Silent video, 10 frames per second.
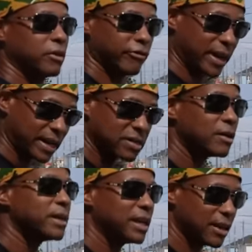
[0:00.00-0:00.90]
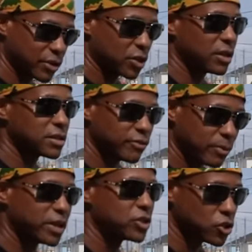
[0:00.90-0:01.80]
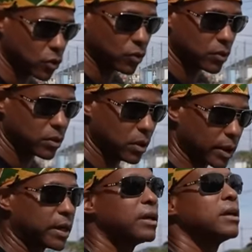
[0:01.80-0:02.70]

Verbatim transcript: Finance company gave us all this information too. Gotcha. Okay.